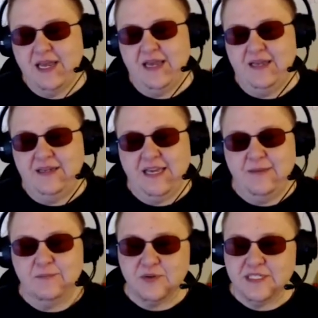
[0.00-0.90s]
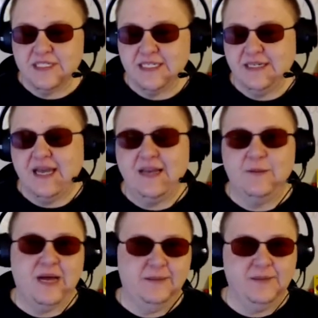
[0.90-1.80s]
and Kate Bornstein kind of
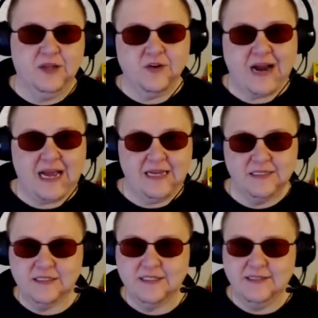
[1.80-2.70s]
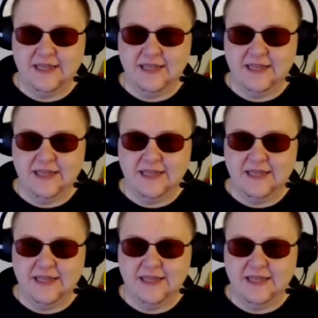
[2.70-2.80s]
popularized